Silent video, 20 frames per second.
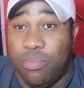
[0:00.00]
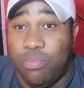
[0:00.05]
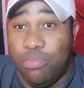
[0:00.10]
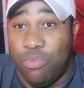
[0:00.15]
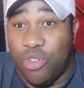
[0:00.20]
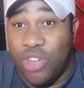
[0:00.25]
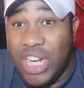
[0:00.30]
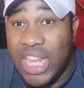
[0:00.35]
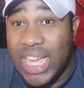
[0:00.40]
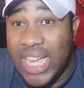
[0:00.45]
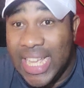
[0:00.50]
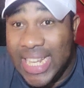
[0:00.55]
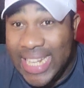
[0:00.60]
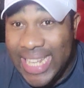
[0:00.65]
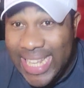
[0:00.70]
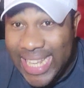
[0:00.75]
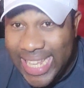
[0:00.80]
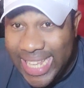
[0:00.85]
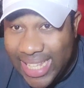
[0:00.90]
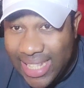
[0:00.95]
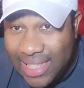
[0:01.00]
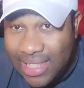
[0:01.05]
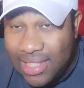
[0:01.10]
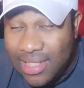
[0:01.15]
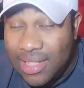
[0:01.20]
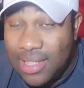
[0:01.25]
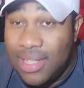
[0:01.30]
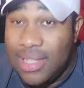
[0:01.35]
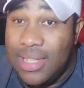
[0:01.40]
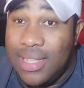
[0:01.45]
more like an
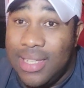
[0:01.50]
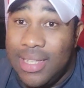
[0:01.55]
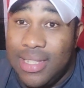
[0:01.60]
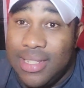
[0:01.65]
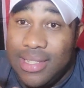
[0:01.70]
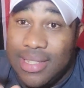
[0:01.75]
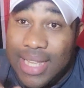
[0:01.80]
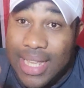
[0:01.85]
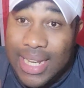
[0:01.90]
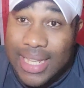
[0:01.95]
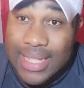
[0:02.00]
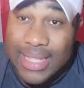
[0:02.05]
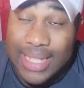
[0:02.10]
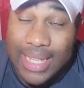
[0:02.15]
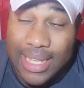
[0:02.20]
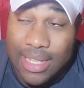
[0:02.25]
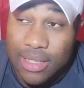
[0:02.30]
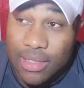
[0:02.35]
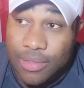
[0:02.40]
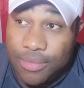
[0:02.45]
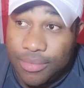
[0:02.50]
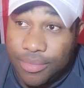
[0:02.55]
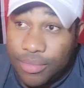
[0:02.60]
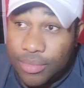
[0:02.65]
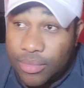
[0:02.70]
8 than a 10.